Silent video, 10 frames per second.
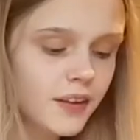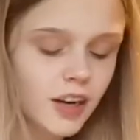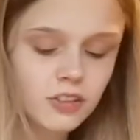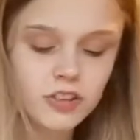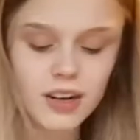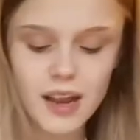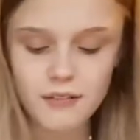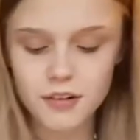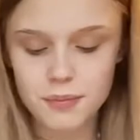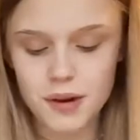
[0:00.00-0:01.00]
I should have left
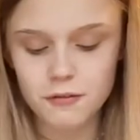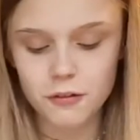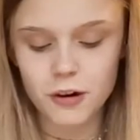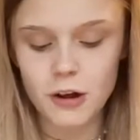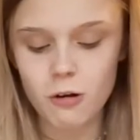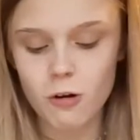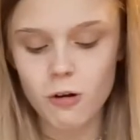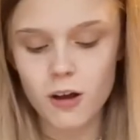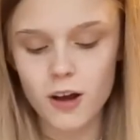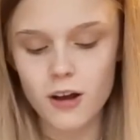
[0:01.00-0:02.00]
them in for a little
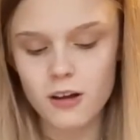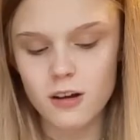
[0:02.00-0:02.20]
longer.